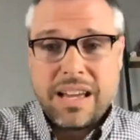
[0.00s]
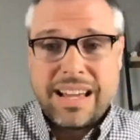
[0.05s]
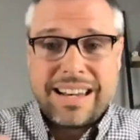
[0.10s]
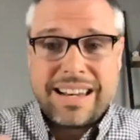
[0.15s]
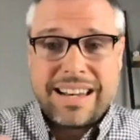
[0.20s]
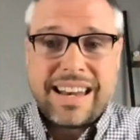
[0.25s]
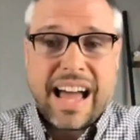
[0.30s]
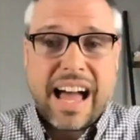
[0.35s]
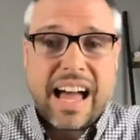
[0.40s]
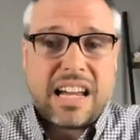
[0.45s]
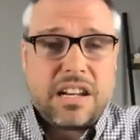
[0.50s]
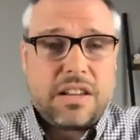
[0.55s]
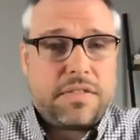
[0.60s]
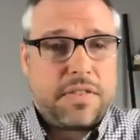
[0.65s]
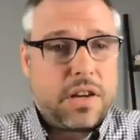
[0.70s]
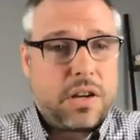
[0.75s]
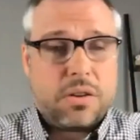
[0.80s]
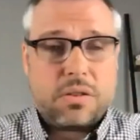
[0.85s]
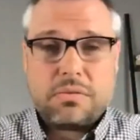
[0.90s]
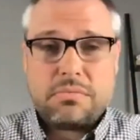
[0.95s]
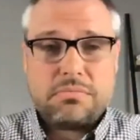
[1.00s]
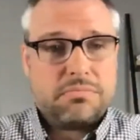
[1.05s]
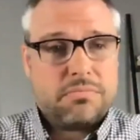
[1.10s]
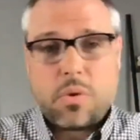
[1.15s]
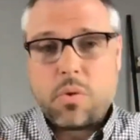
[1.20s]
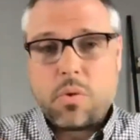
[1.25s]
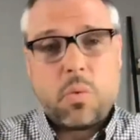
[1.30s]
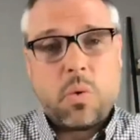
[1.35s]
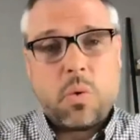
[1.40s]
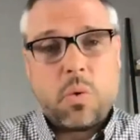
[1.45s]
9 of you
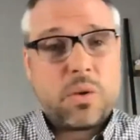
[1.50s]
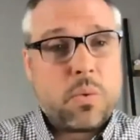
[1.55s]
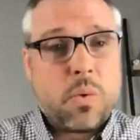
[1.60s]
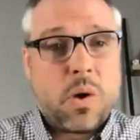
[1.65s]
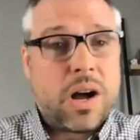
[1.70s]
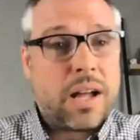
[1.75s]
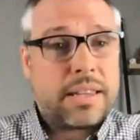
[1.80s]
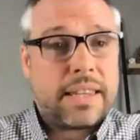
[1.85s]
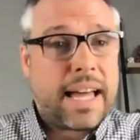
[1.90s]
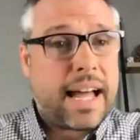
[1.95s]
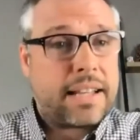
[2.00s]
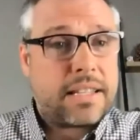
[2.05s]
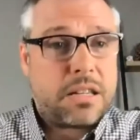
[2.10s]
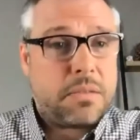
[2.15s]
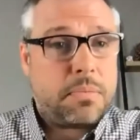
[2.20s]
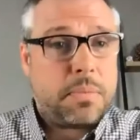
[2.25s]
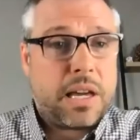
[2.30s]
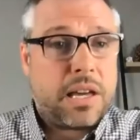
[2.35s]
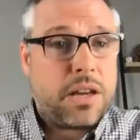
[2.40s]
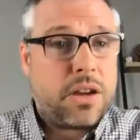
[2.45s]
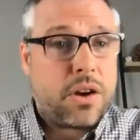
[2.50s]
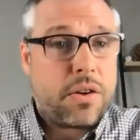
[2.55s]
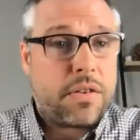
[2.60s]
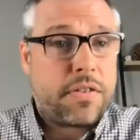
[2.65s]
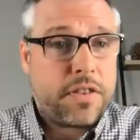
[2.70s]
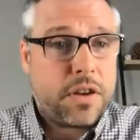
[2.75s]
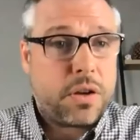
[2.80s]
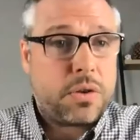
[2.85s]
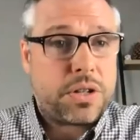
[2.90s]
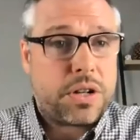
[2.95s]
wouldn't want that to be your
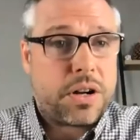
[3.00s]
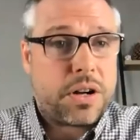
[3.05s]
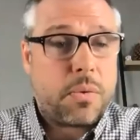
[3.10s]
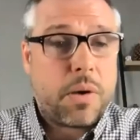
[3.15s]
future.